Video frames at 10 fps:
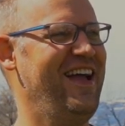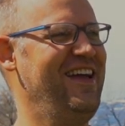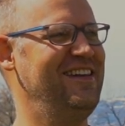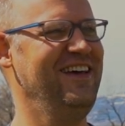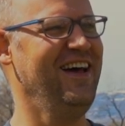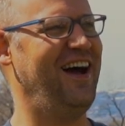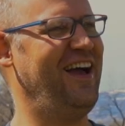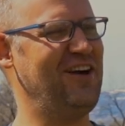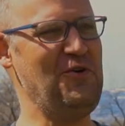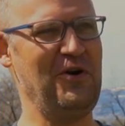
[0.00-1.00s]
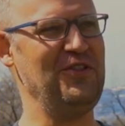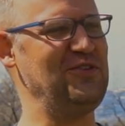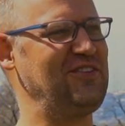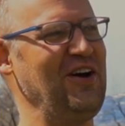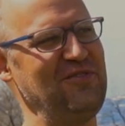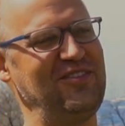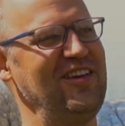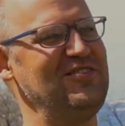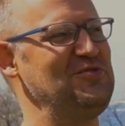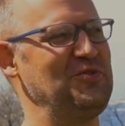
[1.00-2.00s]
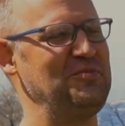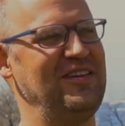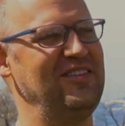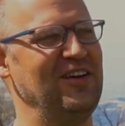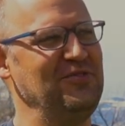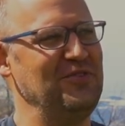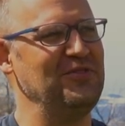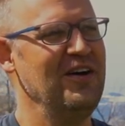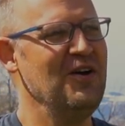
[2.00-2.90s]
and I had one of those conversations with myself of,